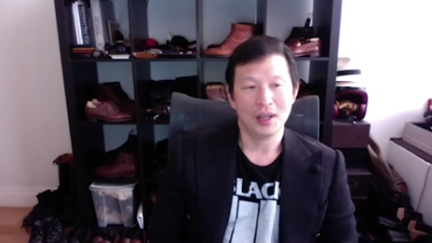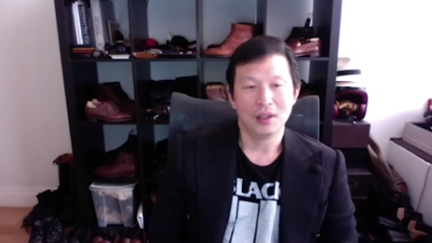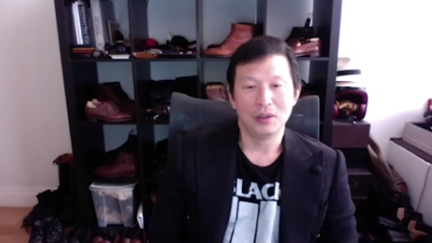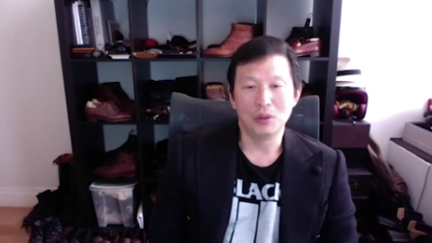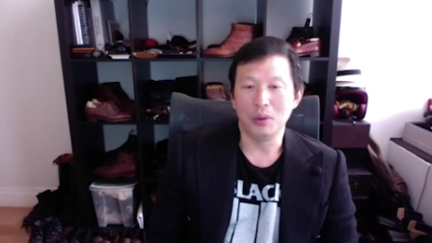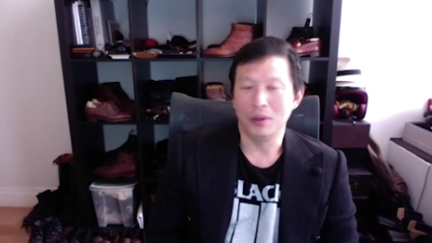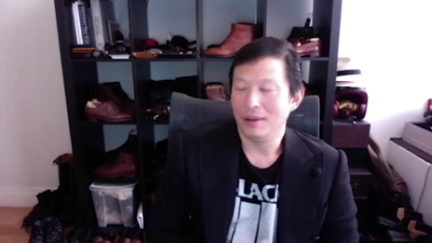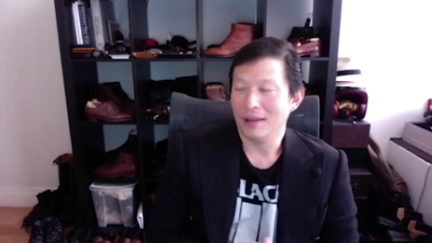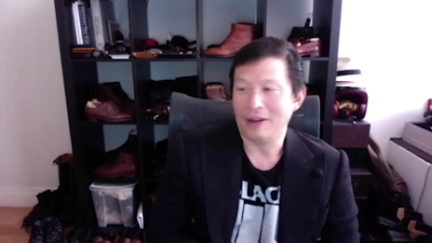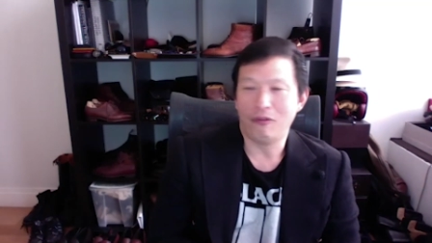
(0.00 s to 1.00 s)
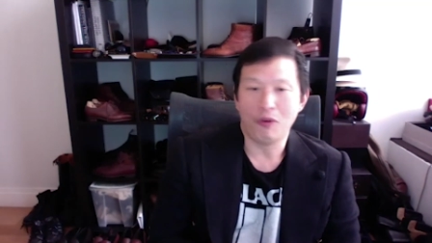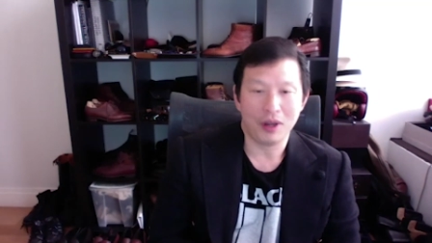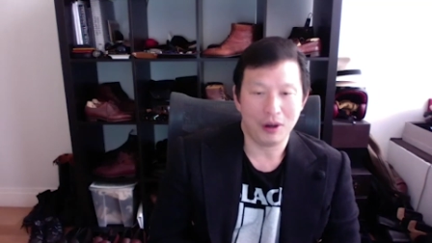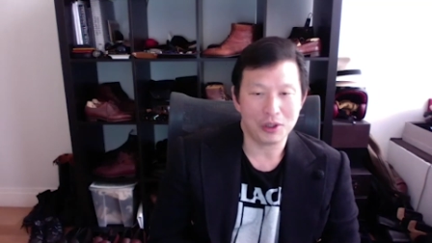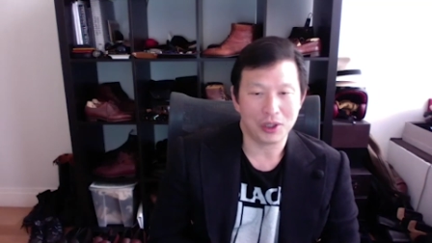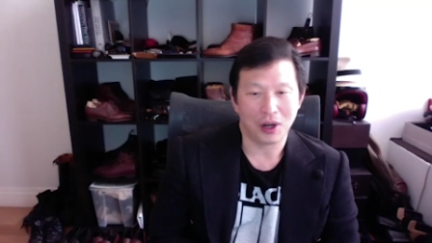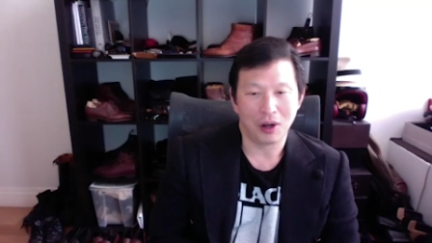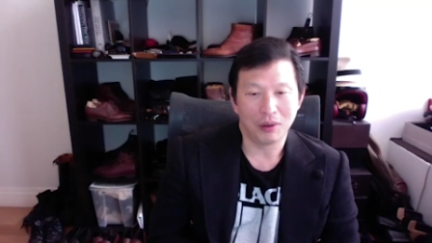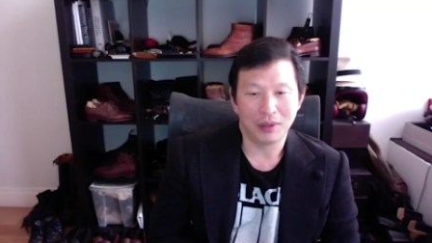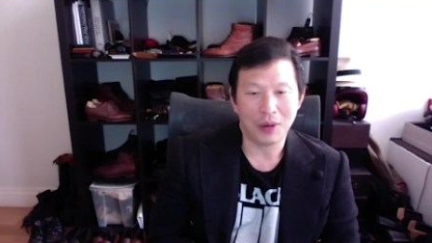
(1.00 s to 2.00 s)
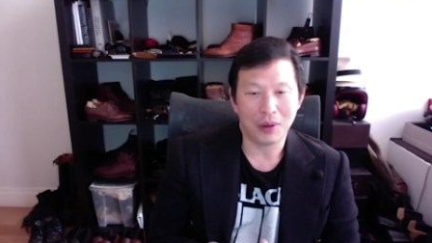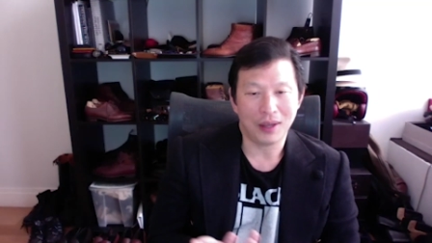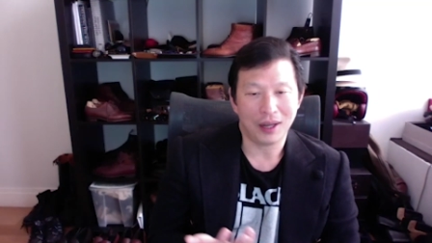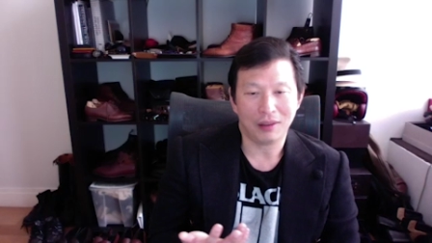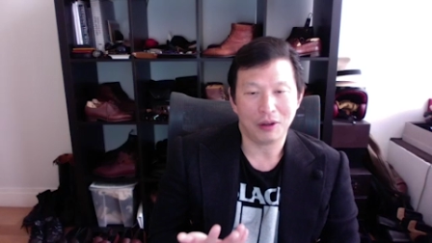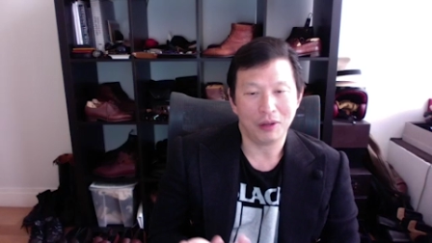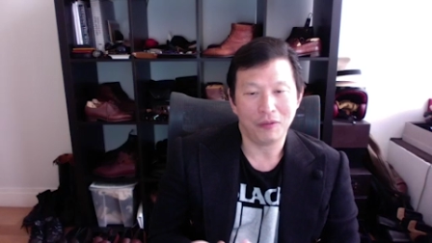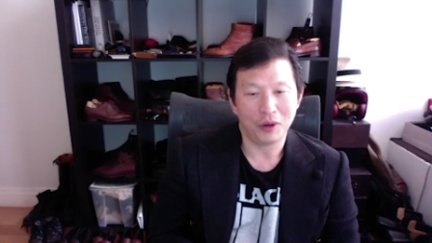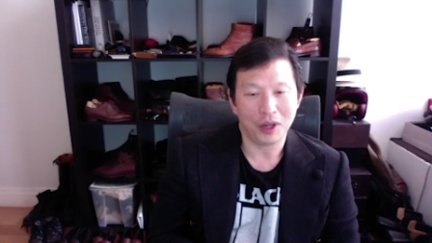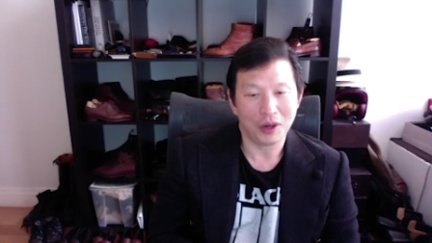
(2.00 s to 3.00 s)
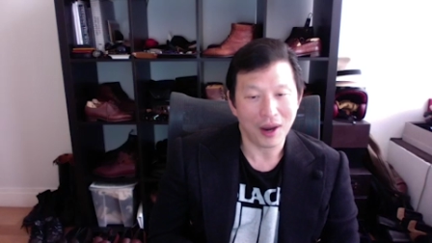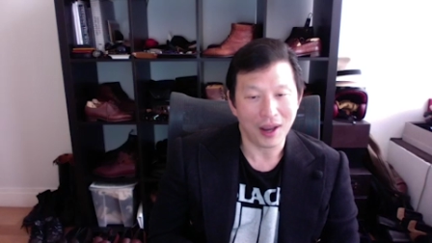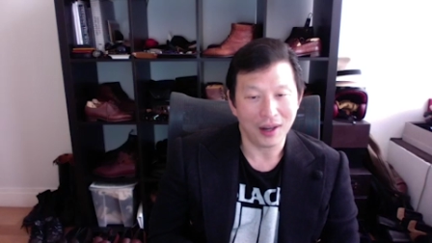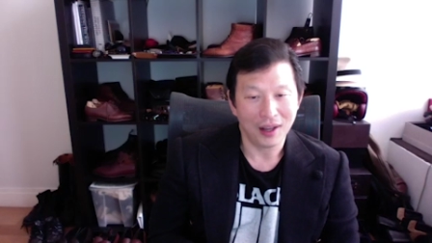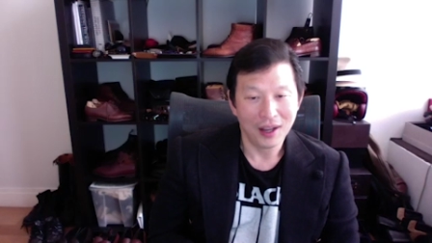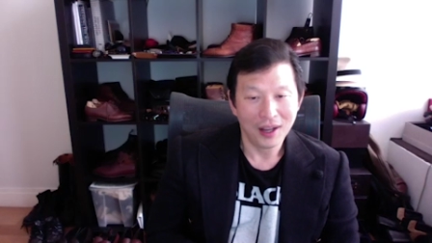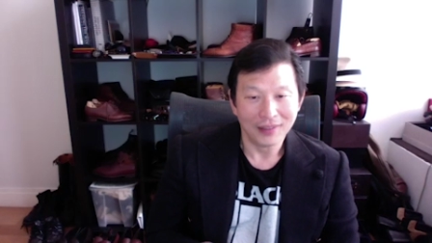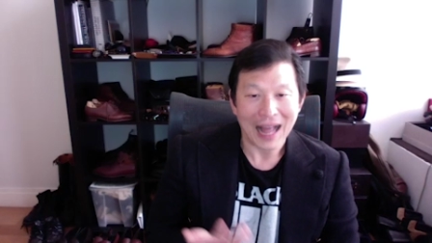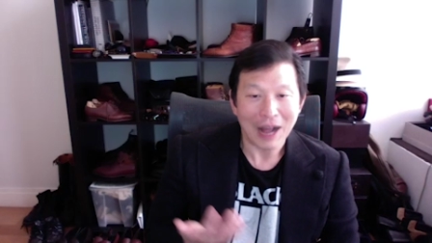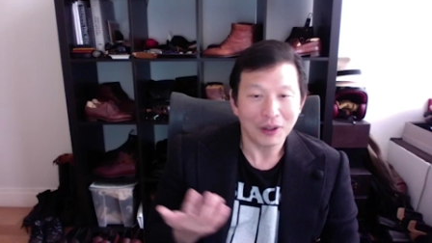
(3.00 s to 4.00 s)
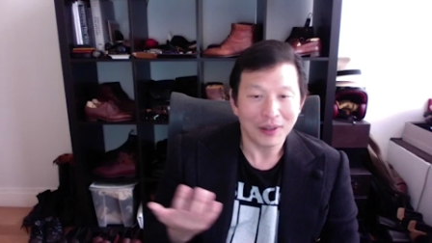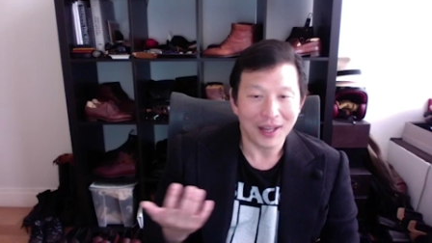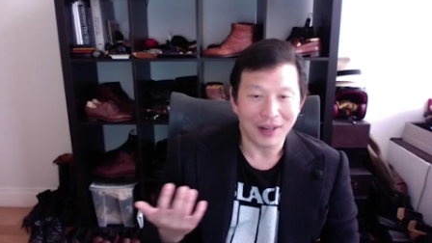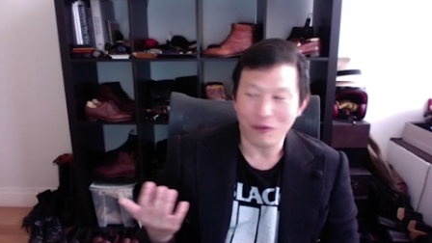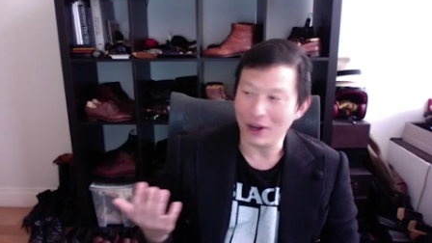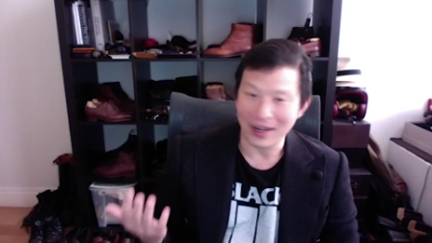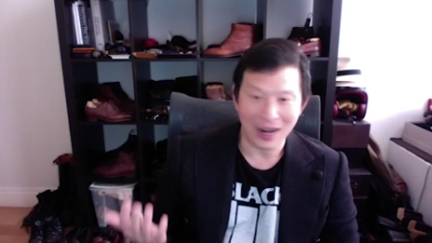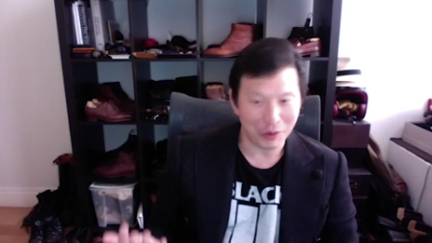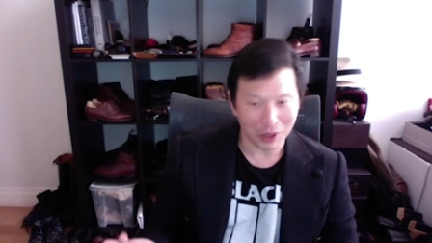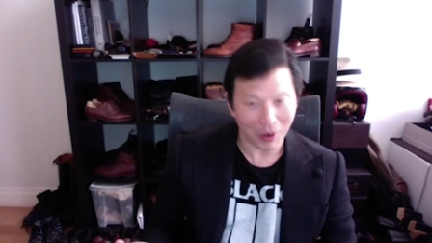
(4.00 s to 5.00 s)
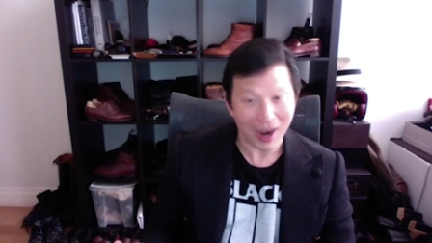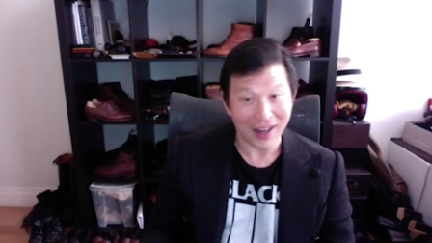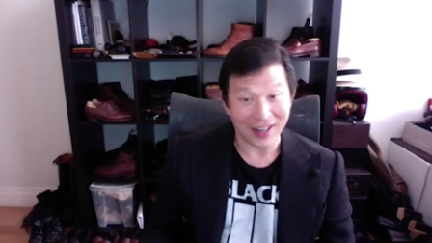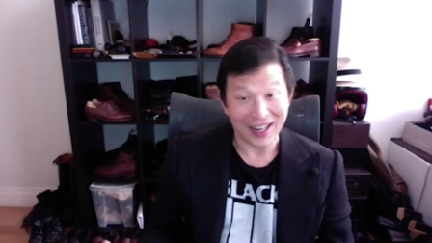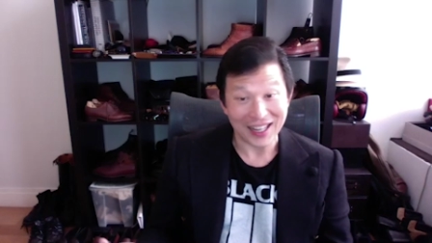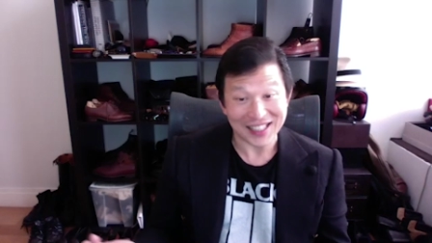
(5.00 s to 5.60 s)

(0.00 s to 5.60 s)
Dude, like four years ago, they were like 30, 40 grand now they're like a freaking hundred grand. It's